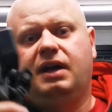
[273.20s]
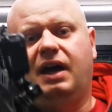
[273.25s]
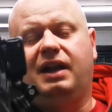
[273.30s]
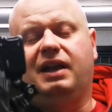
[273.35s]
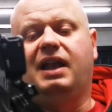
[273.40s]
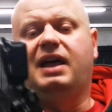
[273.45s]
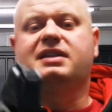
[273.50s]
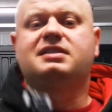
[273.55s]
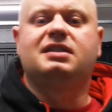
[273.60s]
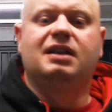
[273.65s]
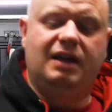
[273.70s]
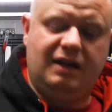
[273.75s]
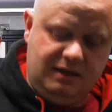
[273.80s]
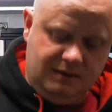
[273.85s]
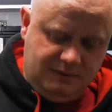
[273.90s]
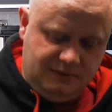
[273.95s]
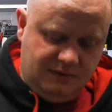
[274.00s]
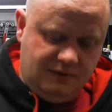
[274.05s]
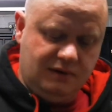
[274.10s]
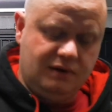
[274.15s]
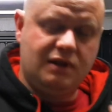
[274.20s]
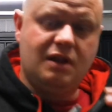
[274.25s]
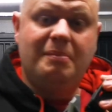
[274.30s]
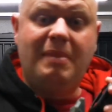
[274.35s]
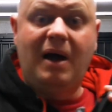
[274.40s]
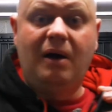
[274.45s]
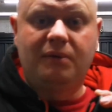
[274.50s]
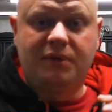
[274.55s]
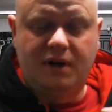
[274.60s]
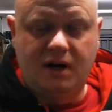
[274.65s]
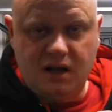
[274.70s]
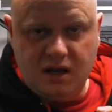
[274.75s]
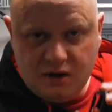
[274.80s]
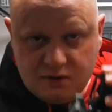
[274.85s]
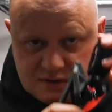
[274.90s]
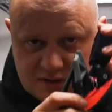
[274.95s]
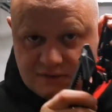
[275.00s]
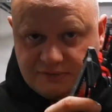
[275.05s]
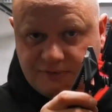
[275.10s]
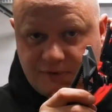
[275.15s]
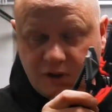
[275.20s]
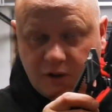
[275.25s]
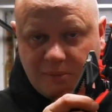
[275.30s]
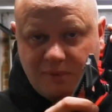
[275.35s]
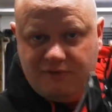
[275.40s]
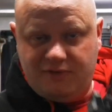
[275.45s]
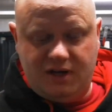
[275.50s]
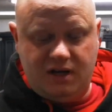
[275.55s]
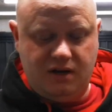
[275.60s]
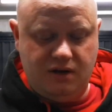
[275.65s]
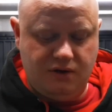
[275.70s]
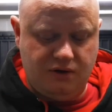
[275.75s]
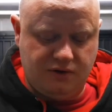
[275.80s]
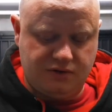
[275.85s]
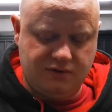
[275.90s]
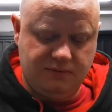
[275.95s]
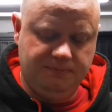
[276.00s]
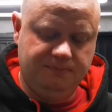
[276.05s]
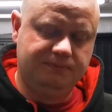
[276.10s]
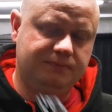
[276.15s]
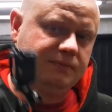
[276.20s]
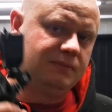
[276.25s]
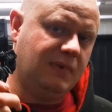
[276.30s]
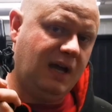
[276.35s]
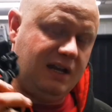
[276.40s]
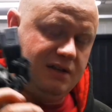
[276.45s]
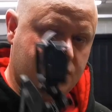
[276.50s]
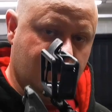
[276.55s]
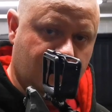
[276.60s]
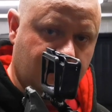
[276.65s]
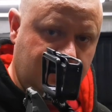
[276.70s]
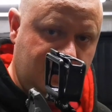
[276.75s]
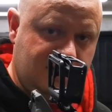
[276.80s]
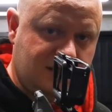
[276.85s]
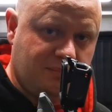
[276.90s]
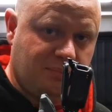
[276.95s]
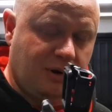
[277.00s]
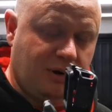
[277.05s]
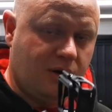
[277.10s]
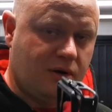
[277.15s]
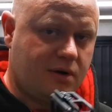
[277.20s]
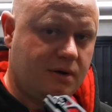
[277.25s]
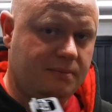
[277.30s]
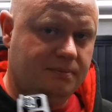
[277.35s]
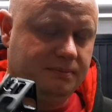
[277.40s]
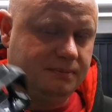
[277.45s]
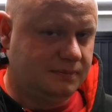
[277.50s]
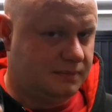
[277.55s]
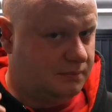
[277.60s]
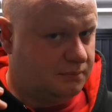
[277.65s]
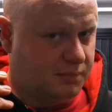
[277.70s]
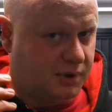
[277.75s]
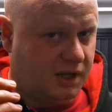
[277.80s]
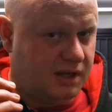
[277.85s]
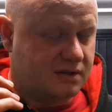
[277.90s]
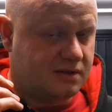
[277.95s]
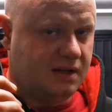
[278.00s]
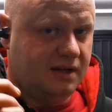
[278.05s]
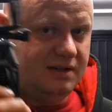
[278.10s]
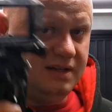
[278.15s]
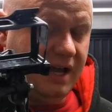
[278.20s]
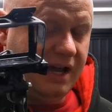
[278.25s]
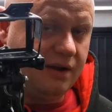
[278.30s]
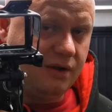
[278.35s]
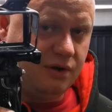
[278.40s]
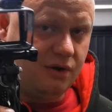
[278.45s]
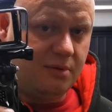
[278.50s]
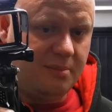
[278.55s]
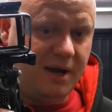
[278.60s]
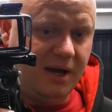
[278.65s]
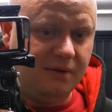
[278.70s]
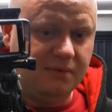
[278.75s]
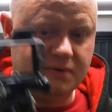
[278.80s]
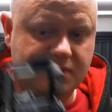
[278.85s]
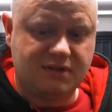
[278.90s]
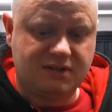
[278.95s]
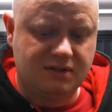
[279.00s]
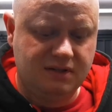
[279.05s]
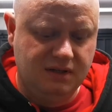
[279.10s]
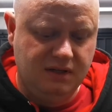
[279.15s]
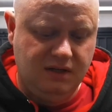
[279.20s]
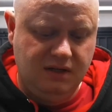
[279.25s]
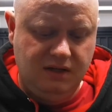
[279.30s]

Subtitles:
And lastly, the mount that I use to film my videos. I don't need to plug them, but it's Dango mounts.